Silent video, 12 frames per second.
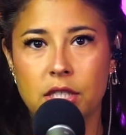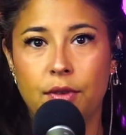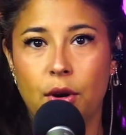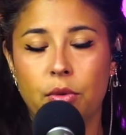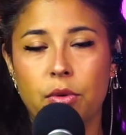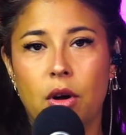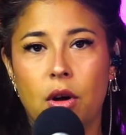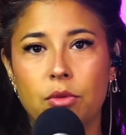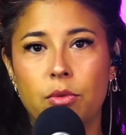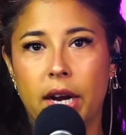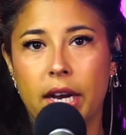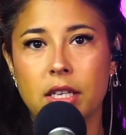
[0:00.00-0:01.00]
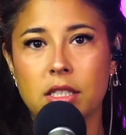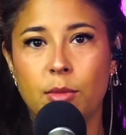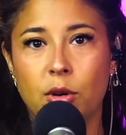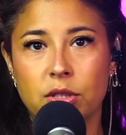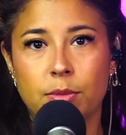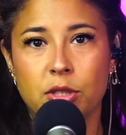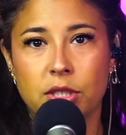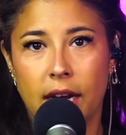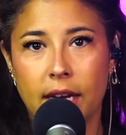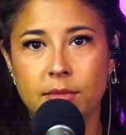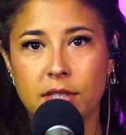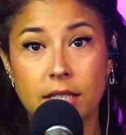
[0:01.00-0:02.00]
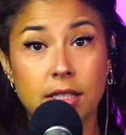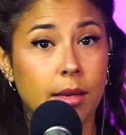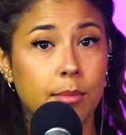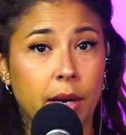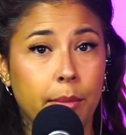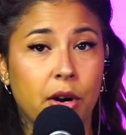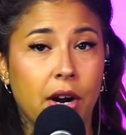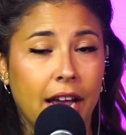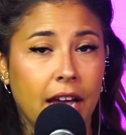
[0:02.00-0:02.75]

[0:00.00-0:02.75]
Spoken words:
phone called Reyes multiple times in September and